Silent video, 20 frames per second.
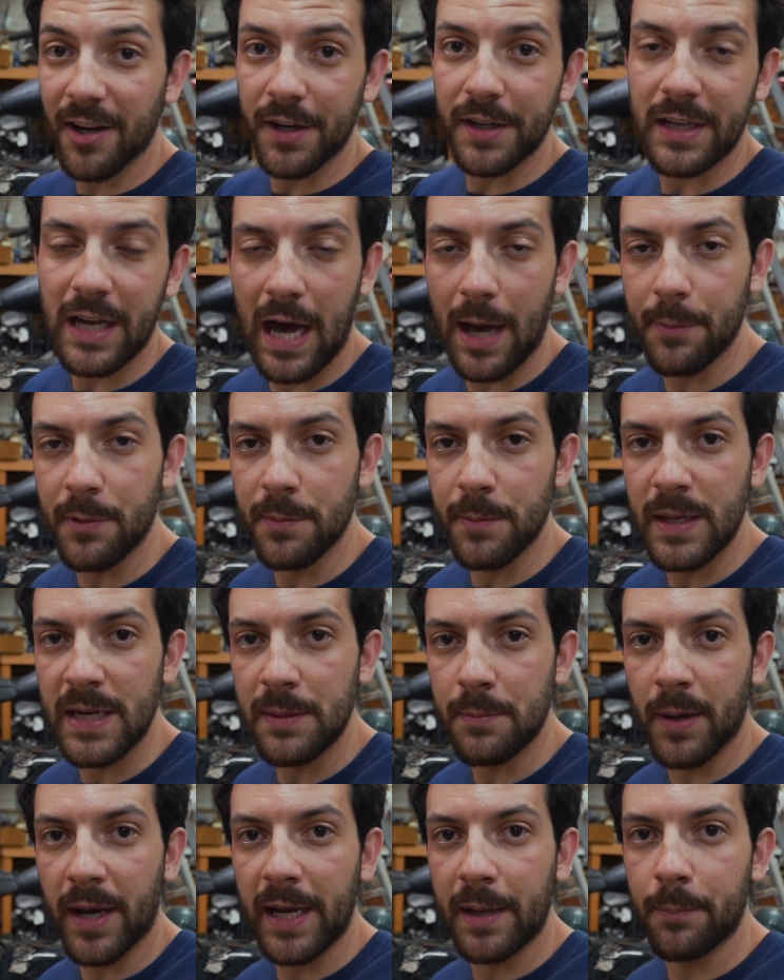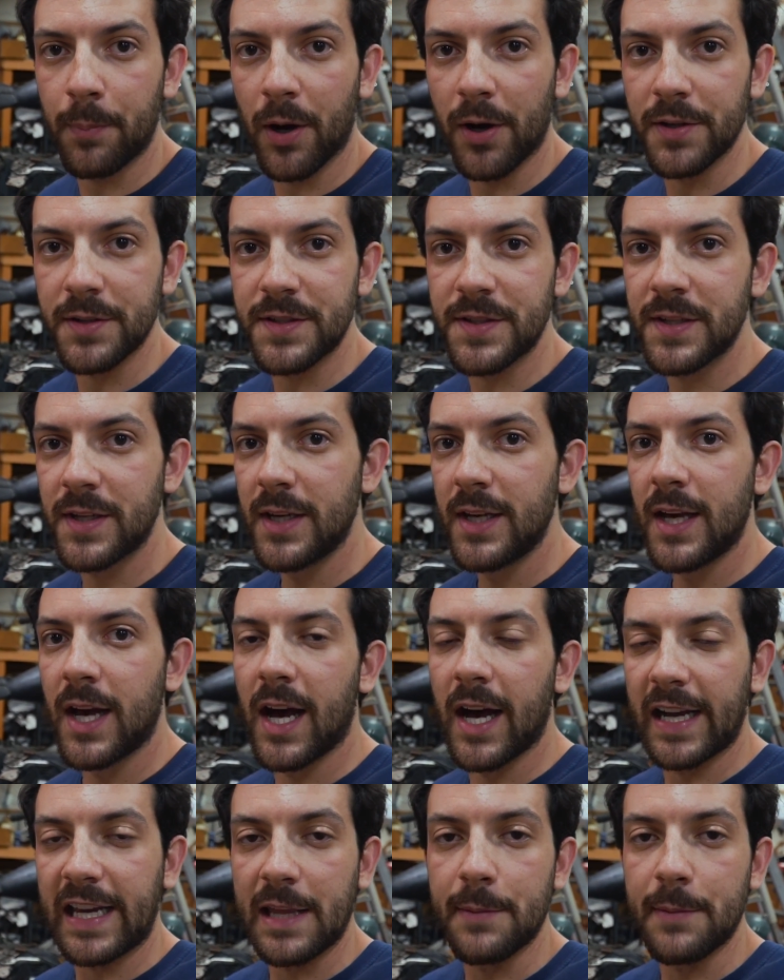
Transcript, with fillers: uncommon mini bike parts uh,